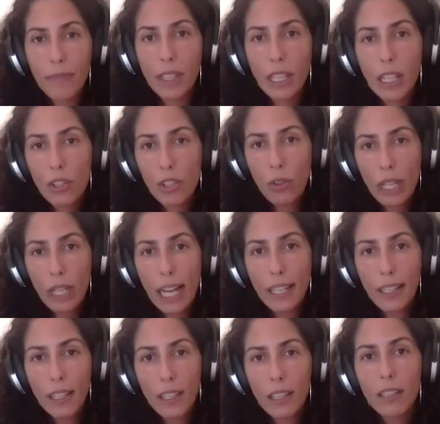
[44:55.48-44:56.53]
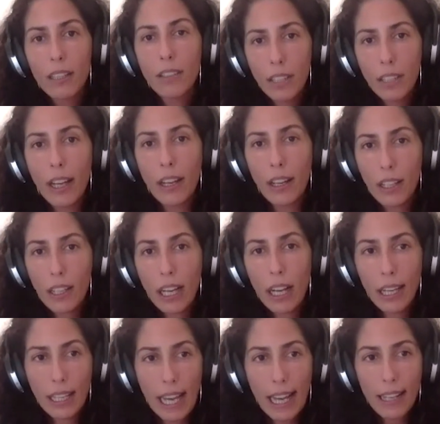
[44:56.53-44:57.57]
So CAC, yeah,
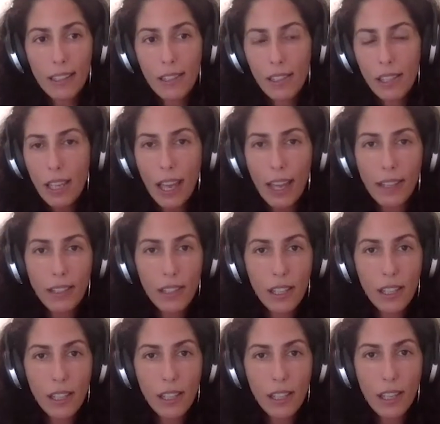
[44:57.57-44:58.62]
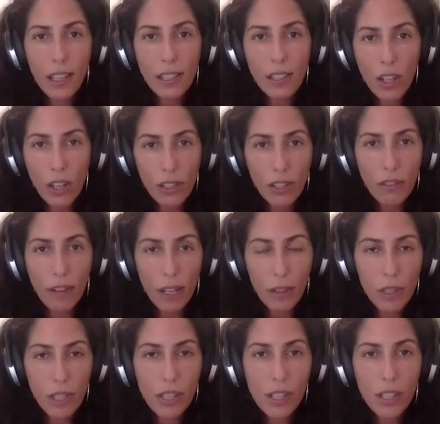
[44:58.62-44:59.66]
CAC, CAC is cost of
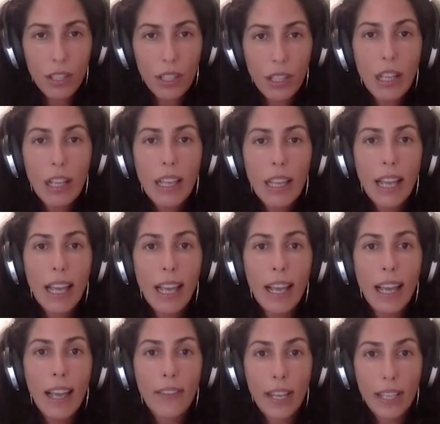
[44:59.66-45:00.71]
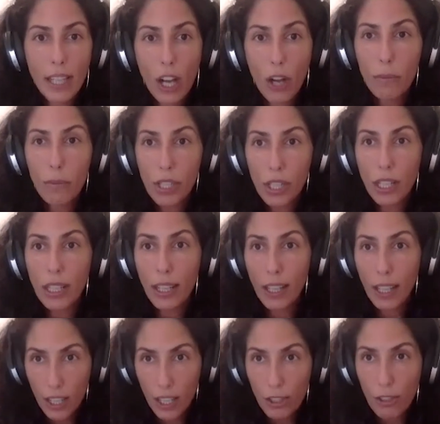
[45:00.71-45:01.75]
acquisition, and that's how much a
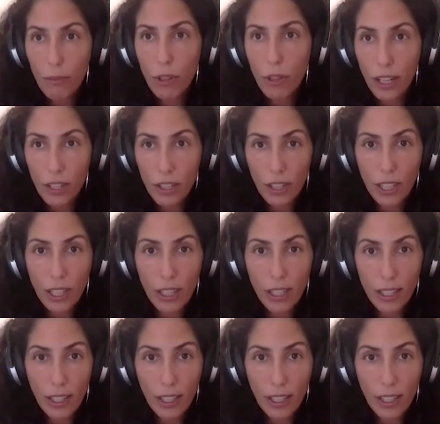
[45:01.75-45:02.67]
customer actually